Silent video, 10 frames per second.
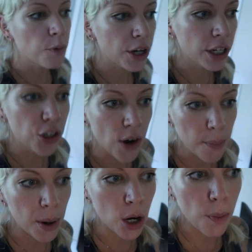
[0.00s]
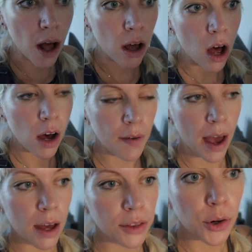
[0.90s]
we're gonna drop Butterball off
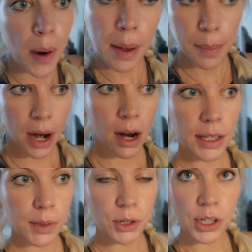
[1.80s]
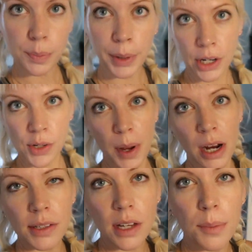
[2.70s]
at the grandparents, which is Blair's
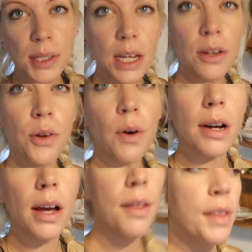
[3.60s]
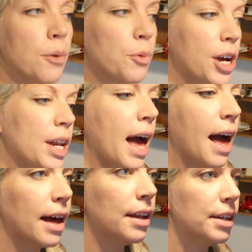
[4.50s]
parents, upstate New York. And then we're gonna
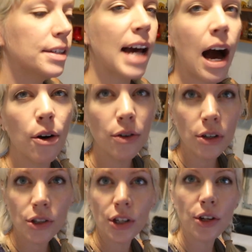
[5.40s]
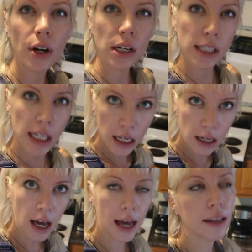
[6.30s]
head down to New York
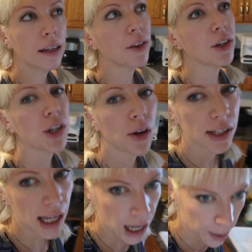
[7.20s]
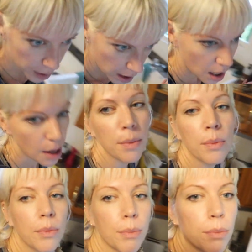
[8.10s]
City and get the show set up
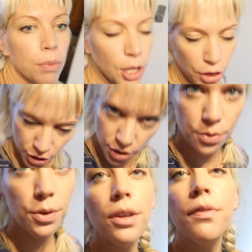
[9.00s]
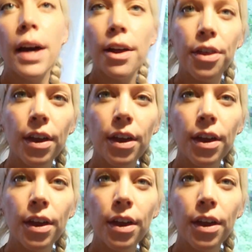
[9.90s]
the 3rd through the 5th.